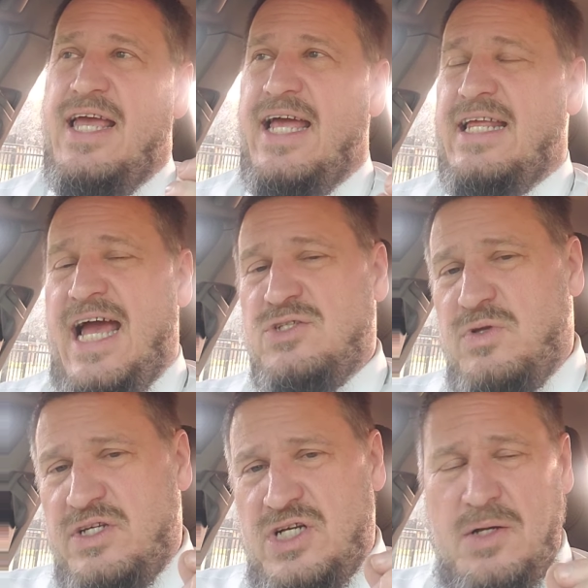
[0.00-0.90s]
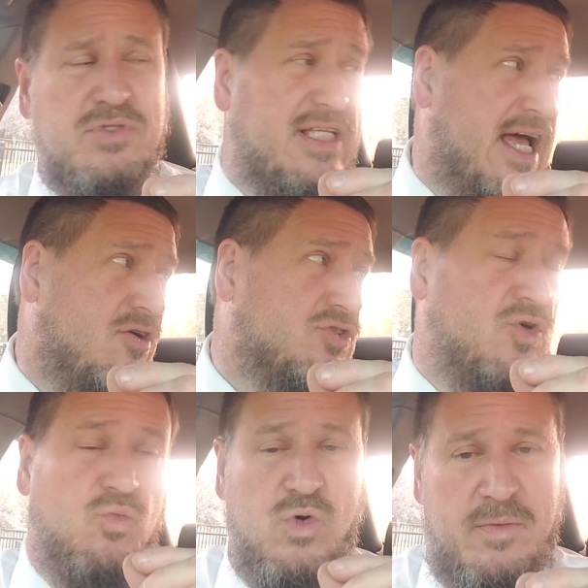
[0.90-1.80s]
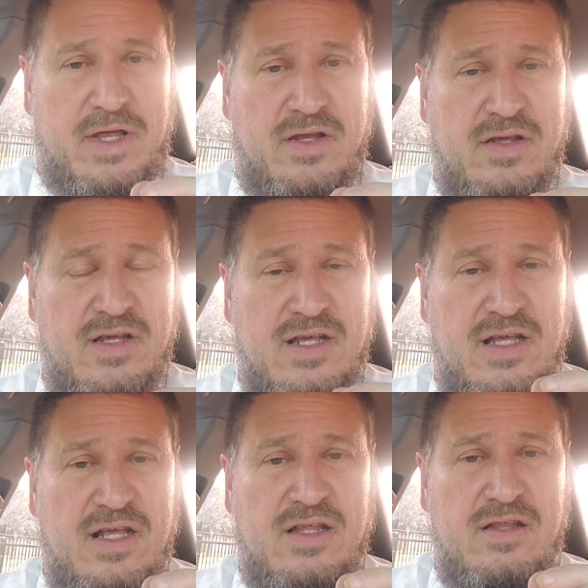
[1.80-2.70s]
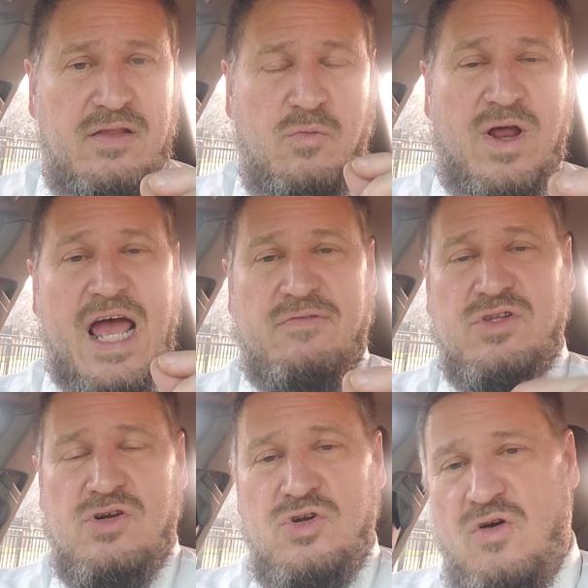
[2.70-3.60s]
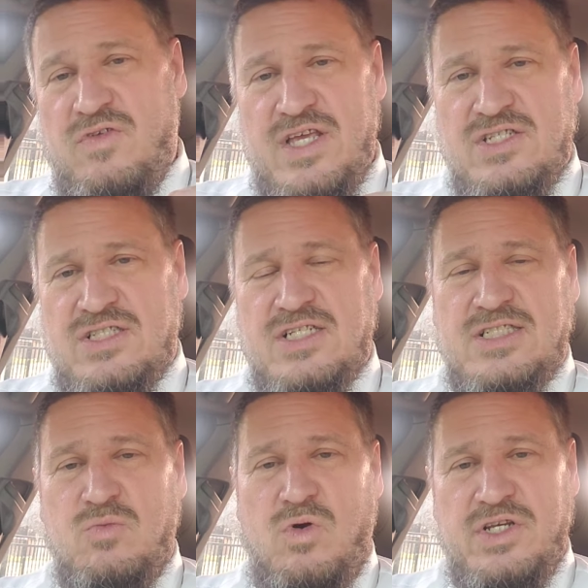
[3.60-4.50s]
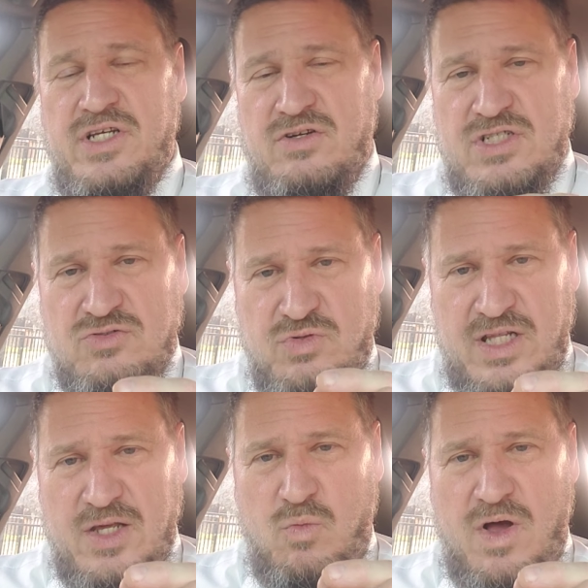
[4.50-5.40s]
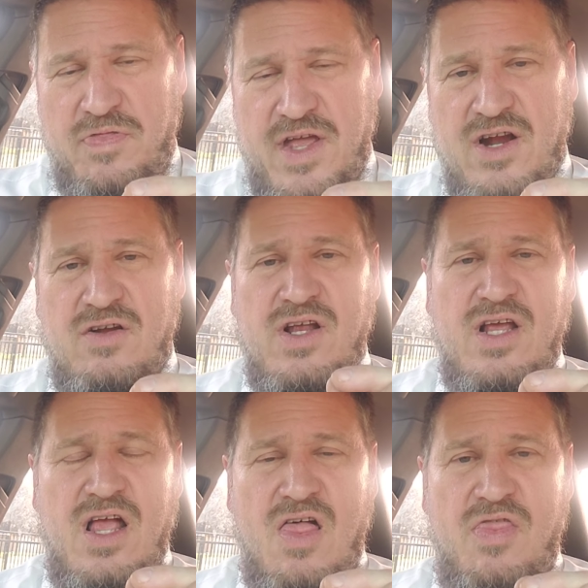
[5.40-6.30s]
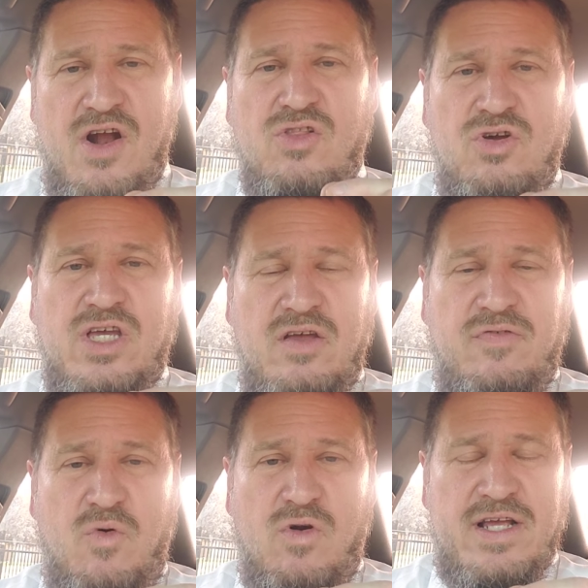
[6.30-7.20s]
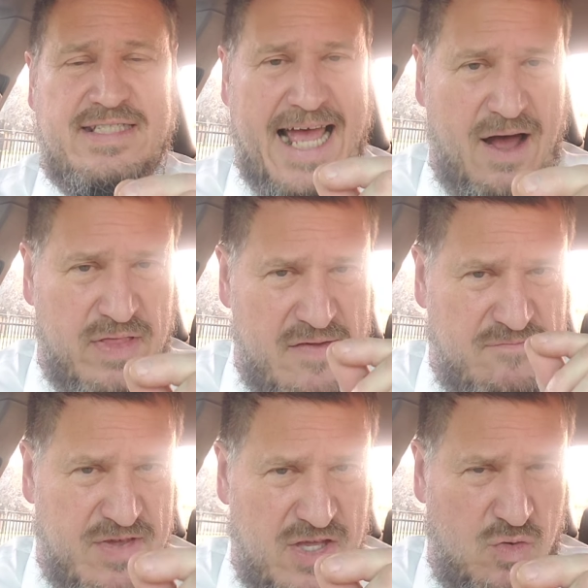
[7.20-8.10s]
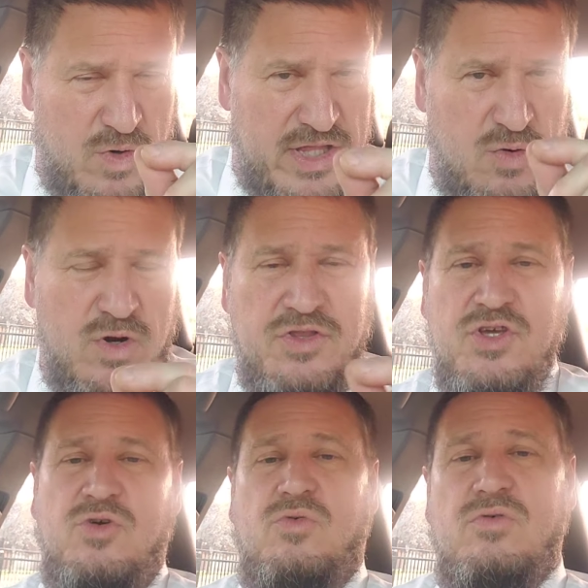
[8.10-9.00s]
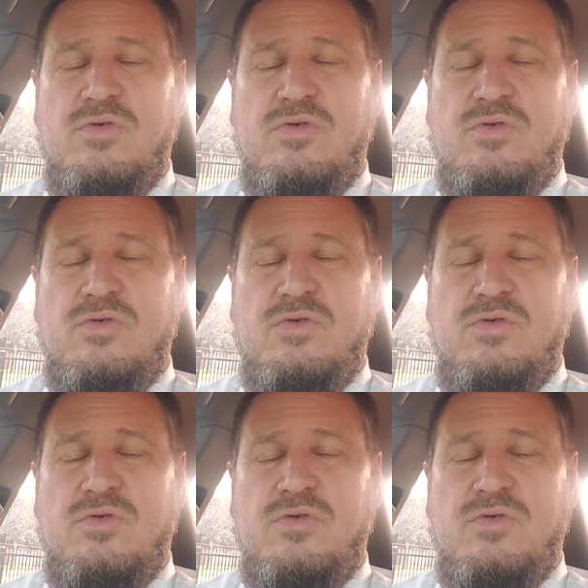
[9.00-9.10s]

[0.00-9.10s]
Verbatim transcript: And guys, when it comes down to women, what I've learned over these sixty-one years is really what they're they're looking for is how they feel when they're with you.